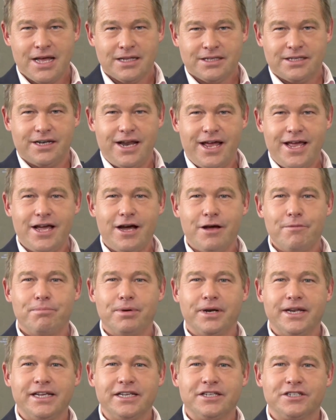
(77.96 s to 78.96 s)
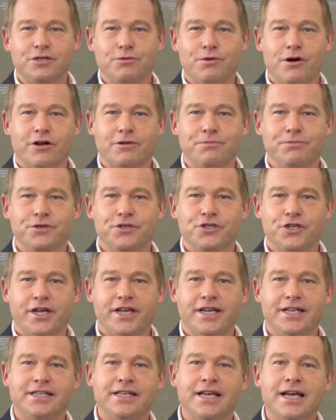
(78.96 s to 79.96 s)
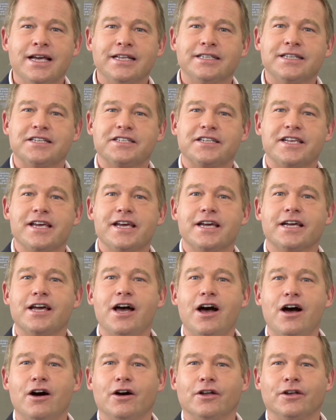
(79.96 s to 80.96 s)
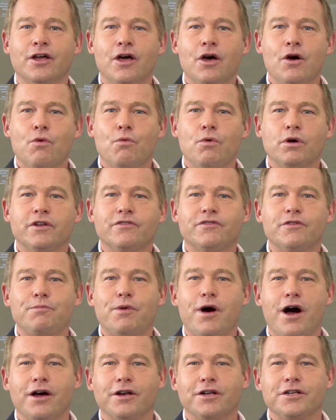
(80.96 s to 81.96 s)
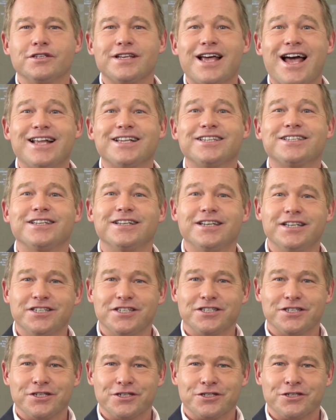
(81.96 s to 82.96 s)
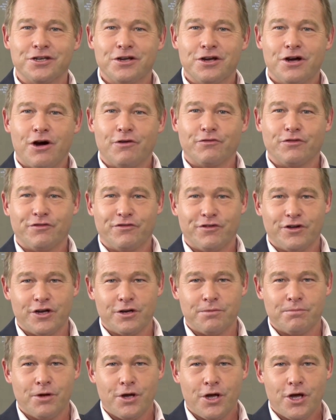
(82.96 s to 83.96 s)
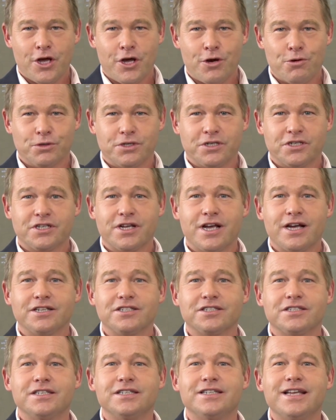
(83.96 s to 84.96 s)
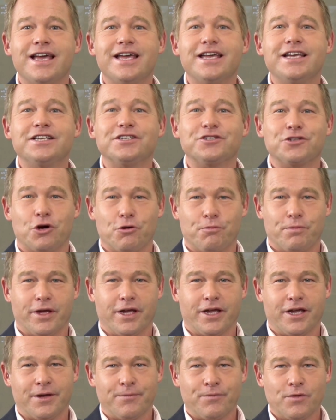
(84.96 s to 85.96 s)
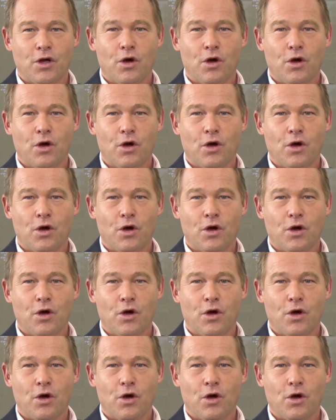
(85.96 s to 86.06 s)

Today, I'm pleased to welcome Shahid Dastgir Khan, one of the partners and solicitors of the firm, who will discuss today's topic,